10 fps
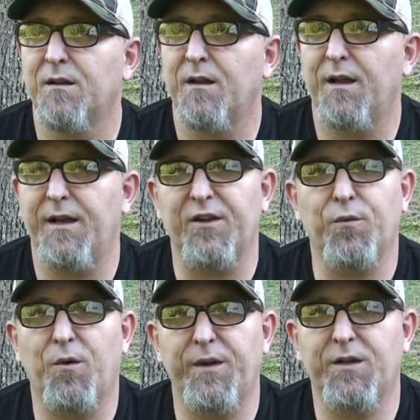and that's
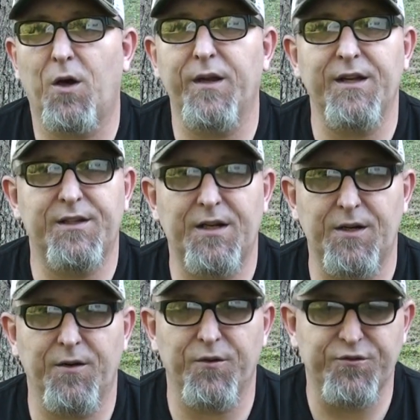what we call
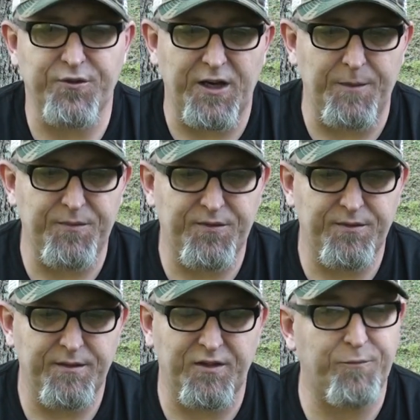interior scrapes.
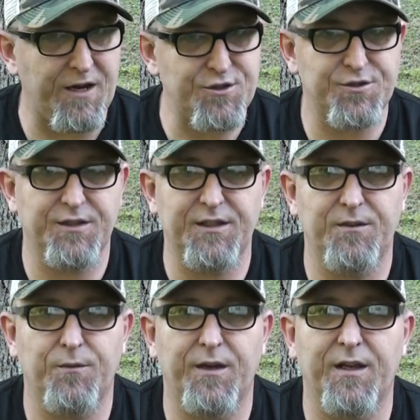Especially
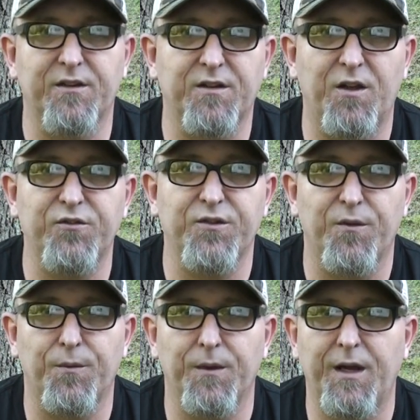when it gets close to
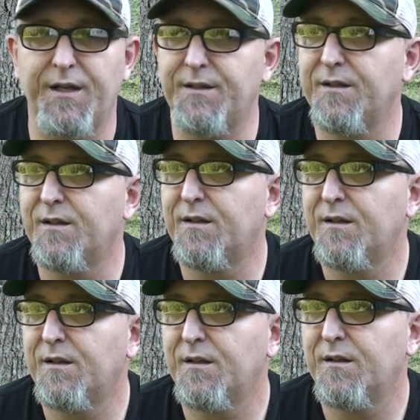the rut
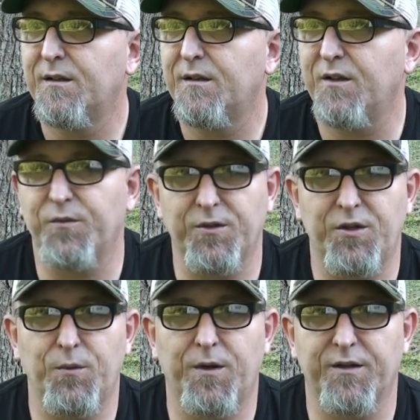is when
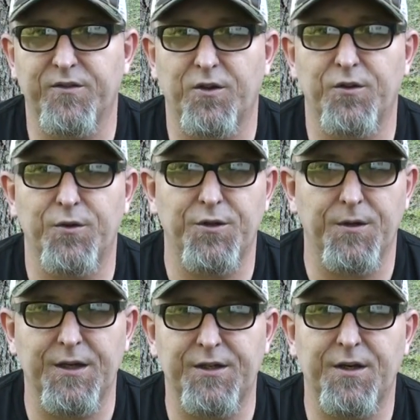you want to start doing
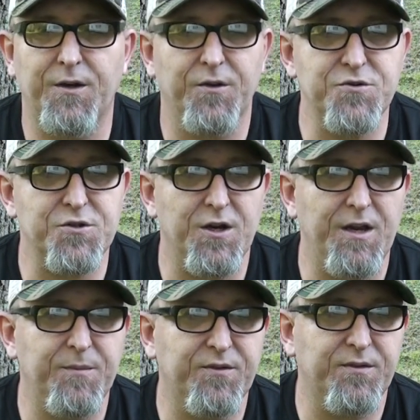your interior
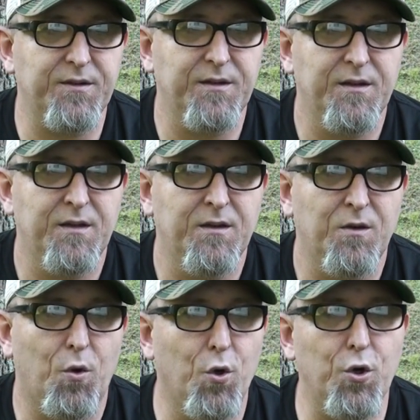scrapes.
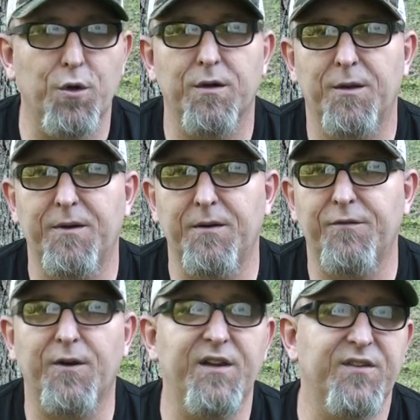Or let me
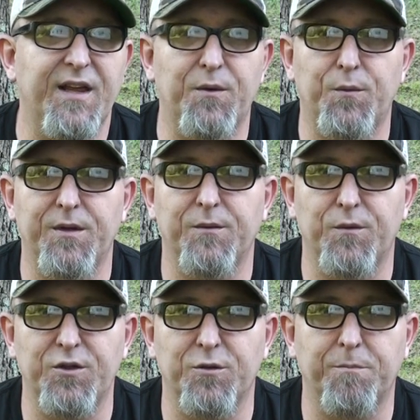rephrase that,
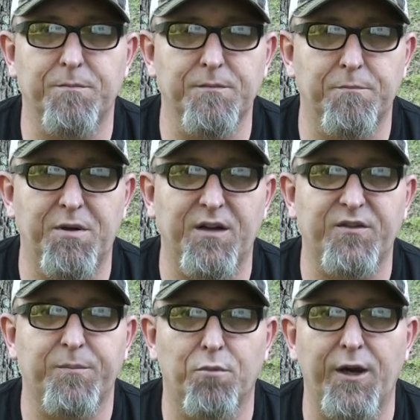when your
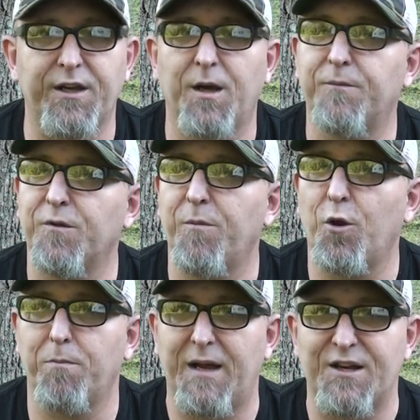bucks break up from
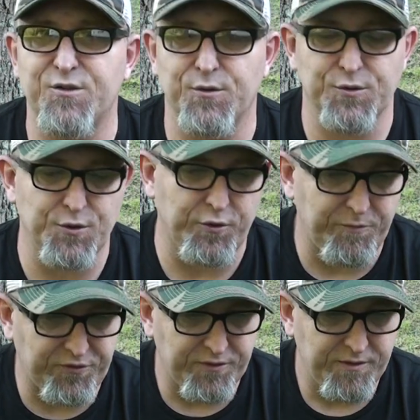their bachelor groups